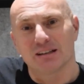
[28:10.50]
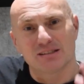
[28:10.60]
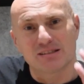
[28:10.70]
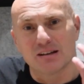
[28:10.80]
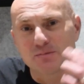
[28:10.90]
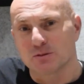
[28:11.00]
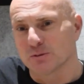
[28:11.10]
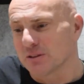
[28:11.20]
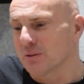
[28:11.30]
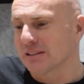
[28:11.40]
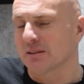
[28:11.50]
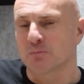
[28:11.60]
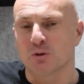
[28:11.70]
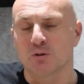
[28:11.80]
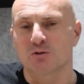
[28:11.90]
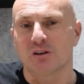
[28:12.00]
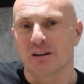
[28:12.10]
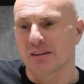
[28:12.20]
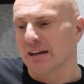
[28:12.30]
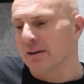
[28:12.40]
I think it's absolutely right approach.
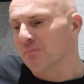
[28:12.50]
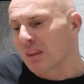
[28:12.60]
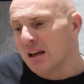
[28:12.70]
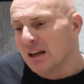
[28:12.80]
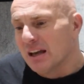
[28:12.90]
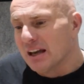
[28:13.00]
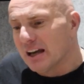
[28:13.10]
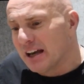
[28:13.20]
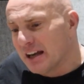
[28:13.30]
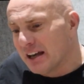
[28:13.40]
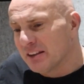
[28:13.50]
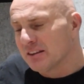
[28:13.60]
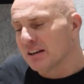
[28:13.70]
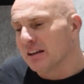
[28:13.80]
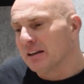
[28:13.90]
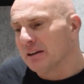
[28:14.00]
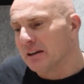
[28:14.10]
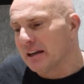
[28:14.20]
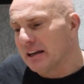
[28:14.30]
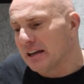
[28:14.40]
And at
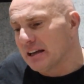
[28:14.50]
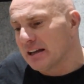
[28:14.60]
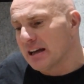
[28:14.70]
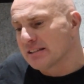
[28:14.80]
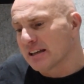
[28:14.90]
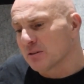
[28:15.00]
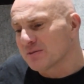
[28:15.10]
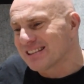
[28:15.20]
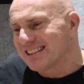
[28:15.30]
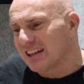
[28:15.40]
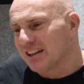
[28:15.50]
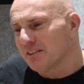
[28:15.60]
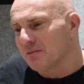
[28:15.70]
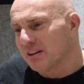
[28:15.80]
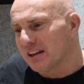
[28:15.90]
the end of the day,